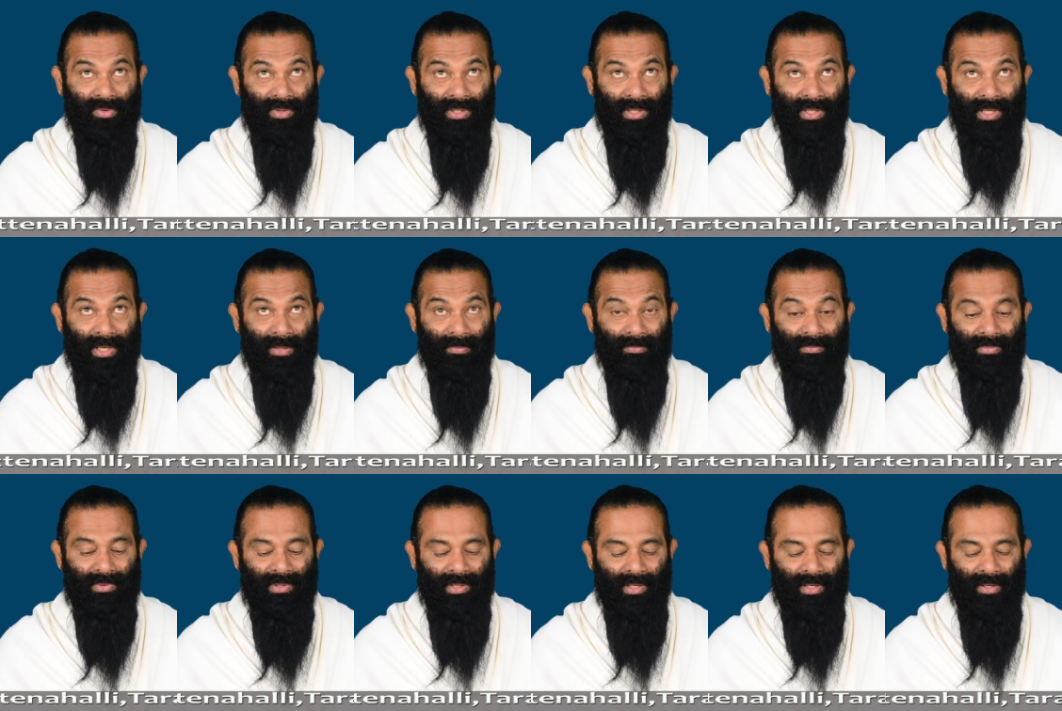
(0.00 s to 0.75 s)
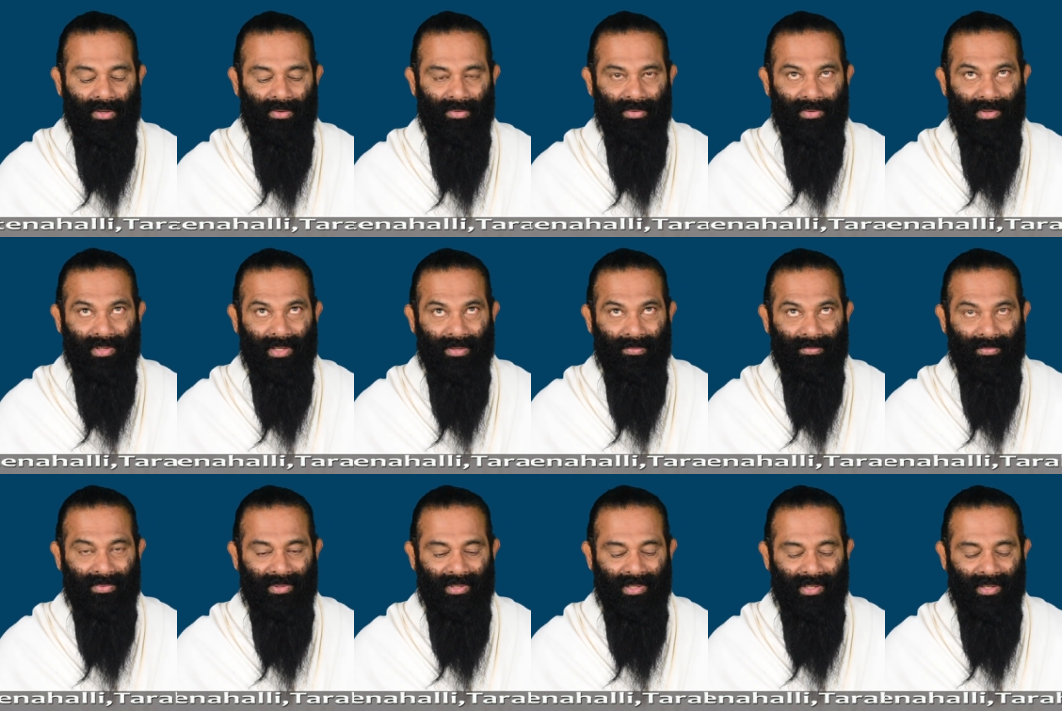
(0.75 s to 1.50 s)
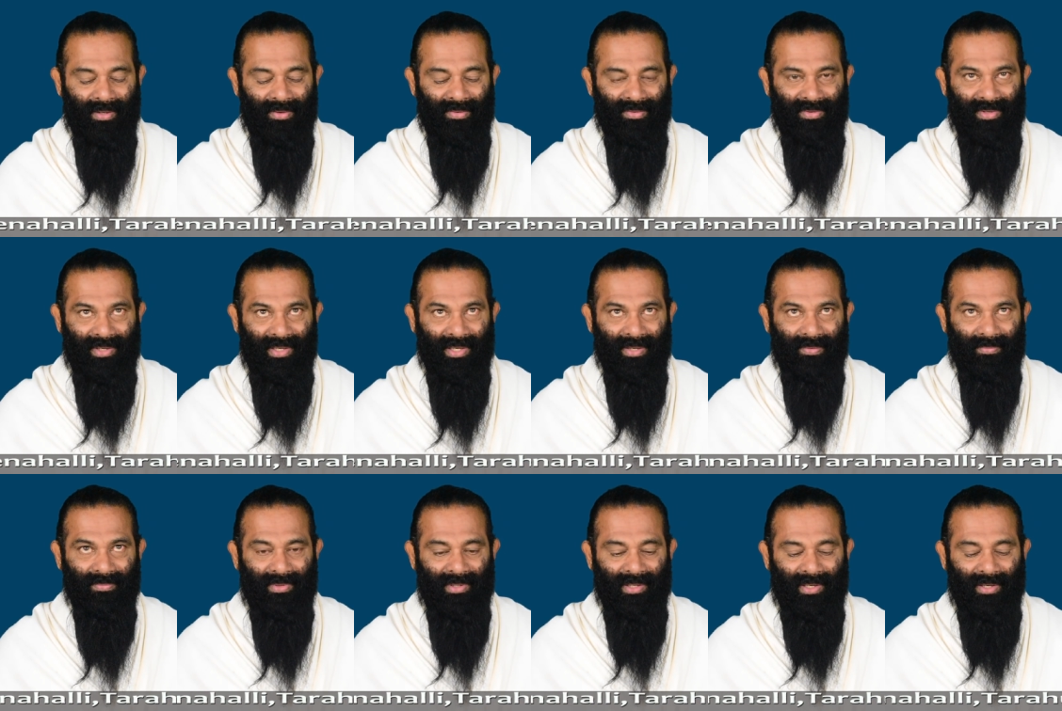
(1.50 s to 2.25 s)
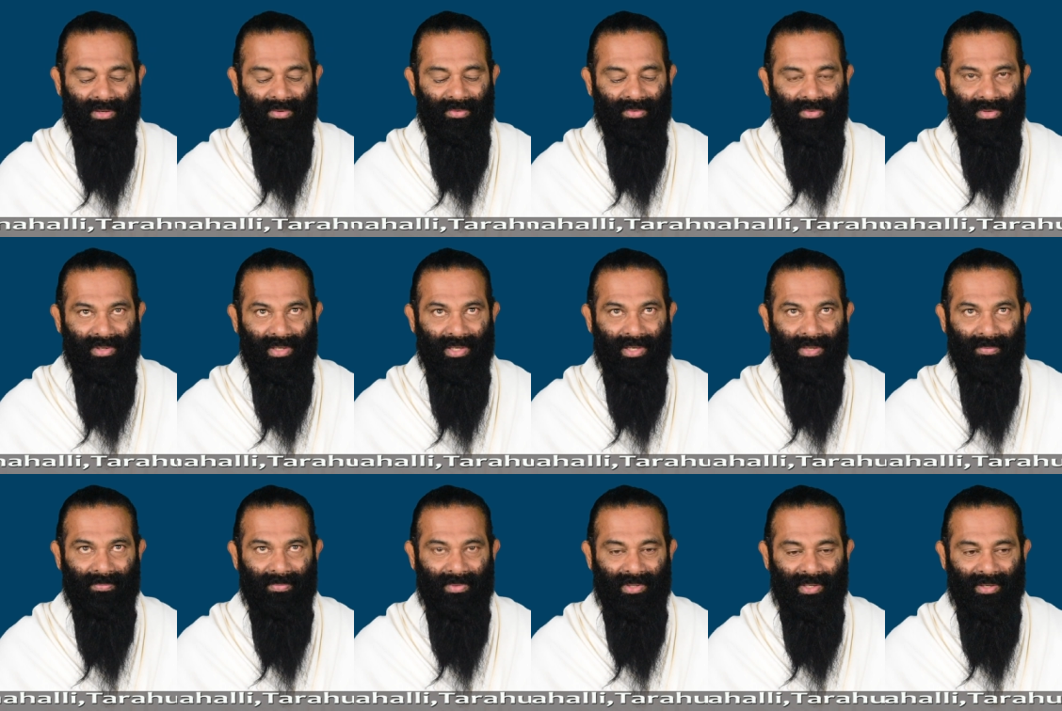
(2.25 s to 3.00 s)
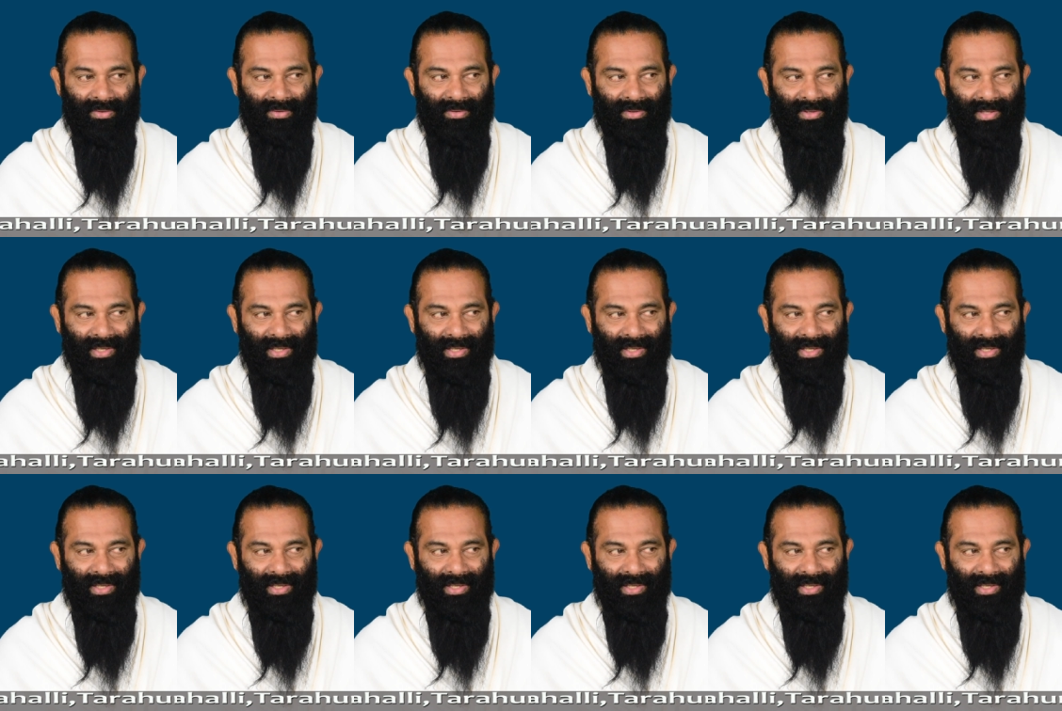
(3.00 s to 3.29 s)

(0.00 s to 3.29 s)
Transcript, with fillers: Looking up, down, up, down, up, down, up, down,